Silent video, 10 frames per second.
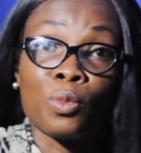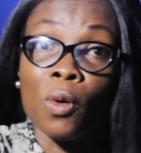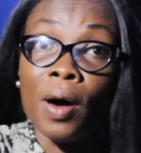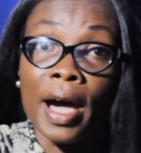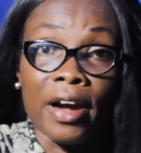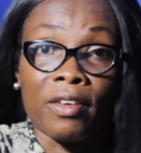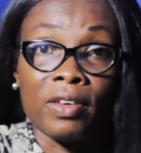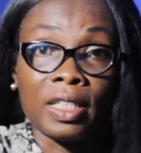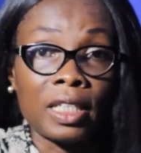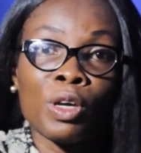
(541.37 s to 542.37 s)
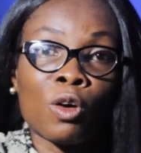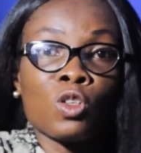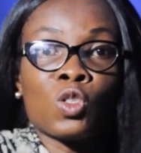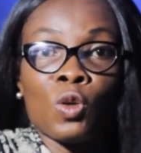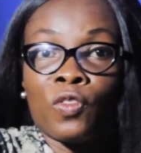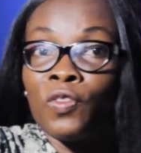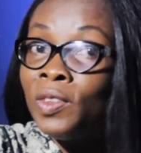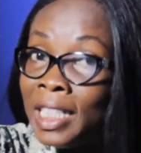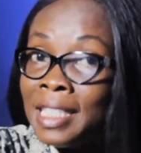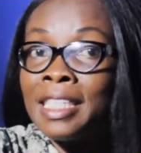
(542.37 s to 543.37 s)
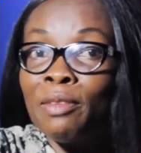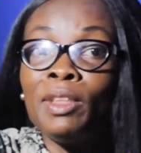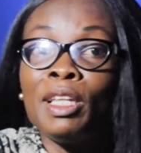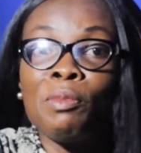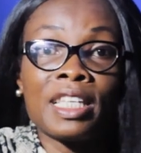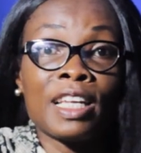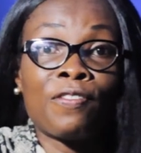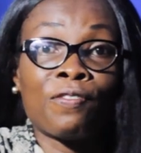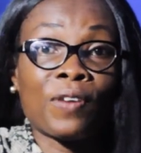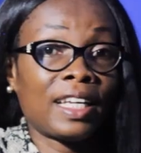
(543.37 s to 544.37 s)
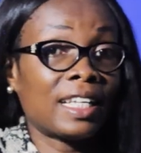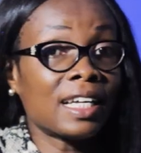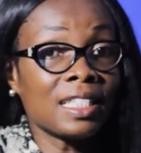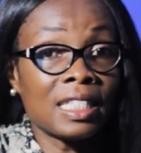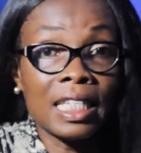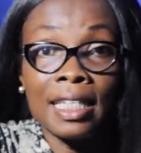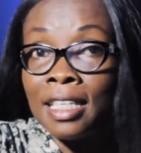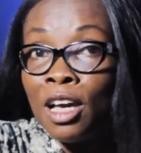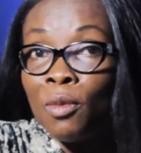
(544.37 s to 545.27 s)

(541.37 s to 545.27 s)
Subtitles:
Poor hiring. Because of the same limited finances,